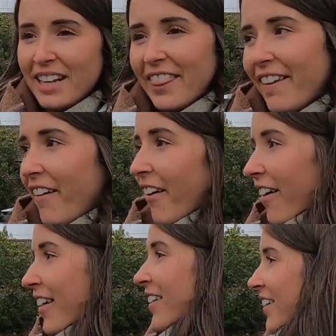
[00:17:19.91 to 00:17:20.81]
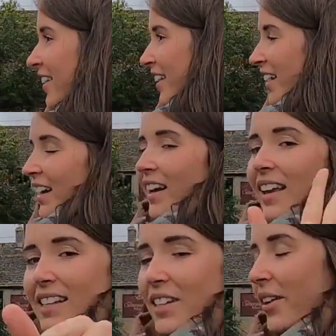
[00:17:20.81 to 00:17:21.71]
to get in the car.
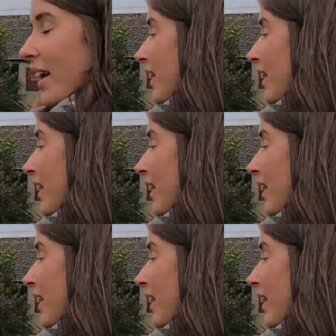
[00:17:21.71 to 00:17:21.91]
That's okay.